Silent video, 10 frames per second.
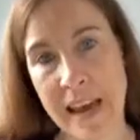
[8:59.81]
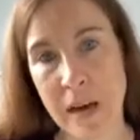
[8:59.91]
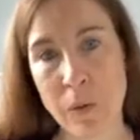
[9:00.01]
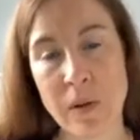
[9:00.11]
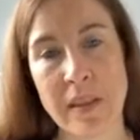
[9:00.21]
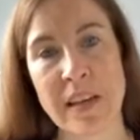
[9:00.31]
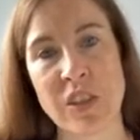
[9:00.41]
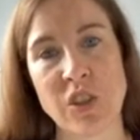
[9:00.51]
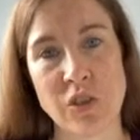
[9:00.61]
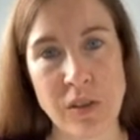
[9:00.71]
down
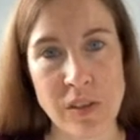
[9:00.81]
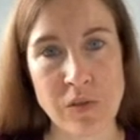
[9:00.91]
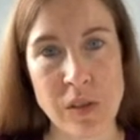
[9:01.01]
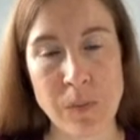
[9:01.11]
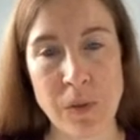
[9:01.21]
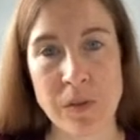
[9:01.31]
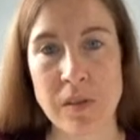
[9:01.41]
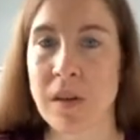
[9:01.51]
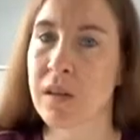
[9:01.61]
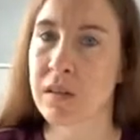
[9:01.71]
that stress
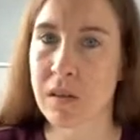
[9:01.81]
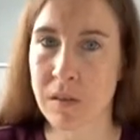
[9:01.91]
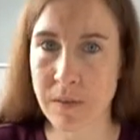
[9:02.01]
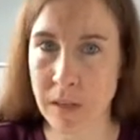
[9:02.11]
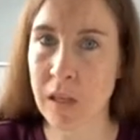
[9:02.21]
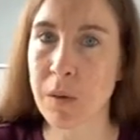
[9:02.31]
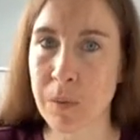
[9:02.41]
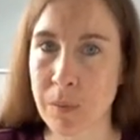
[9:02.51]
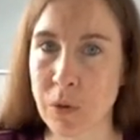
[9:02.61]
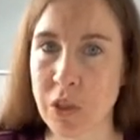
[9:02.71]
response. So you feel a
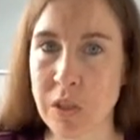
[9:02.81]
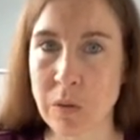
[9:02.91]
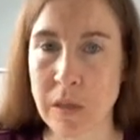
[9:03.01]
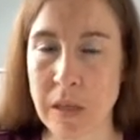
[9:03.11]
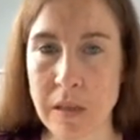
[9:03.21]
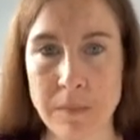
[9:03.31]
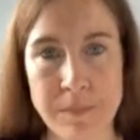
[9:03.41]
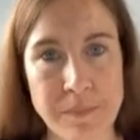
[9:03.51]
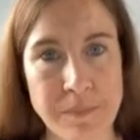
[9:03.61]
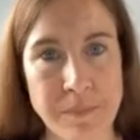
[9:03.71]
little bit more chilled
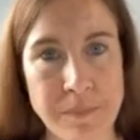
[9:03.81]
again.